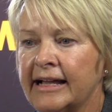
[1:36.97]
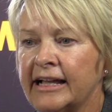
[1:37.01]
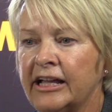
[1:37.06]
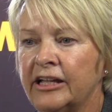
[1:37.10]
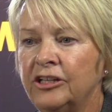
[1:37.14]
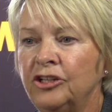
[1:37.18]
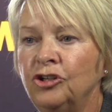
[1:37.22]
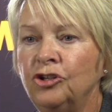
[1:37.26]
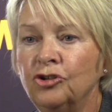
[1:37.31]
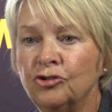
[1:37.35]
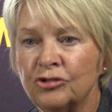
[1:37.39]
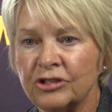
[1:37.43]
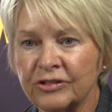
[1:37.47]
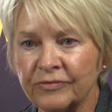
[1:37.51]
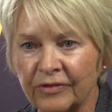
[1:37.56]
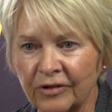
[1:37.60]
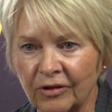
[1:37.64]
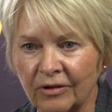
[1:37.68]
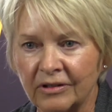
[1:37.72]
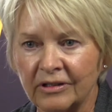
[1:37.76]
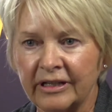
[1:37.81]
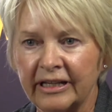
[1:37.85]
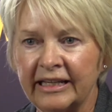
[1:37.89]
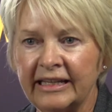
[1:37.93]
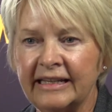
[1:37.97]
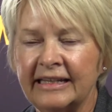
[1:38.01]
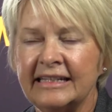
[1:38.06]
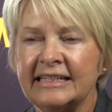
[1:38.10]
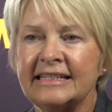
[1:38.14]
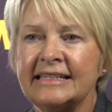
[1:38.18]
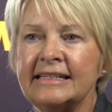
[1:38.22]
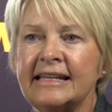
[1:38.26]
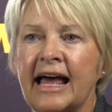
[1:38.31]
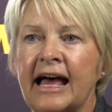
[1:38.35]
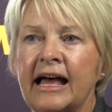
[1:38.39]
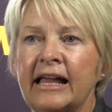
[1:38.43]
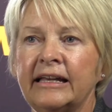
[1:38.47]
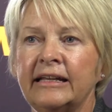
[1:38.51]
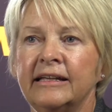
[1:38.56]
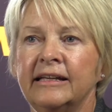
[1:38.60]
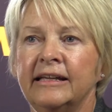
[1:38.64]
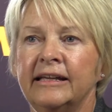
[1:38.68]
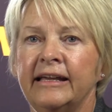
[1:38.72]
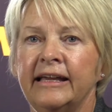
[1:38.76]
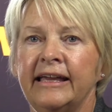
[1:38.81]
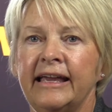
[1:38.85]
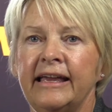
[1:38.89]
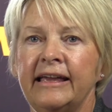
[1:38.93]
useful, and it's not
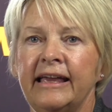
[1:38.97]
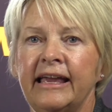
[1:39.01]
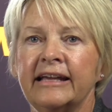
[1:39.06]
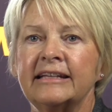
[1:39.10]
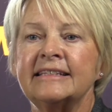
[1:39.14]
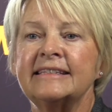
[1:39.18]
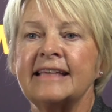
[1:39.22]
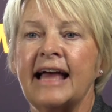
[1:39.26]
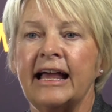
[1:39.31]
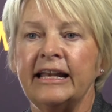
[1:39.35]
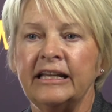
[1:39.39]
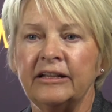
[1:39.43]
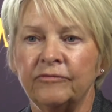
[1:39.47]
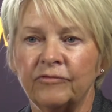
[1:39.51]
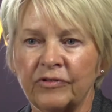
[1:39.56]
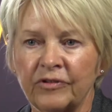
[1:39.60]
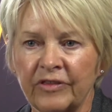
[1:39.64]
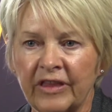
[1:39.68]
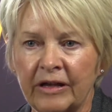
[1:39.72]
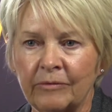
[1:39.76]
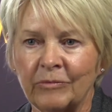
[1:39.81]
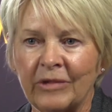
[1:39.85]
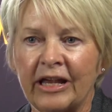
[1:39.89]
exciting for them.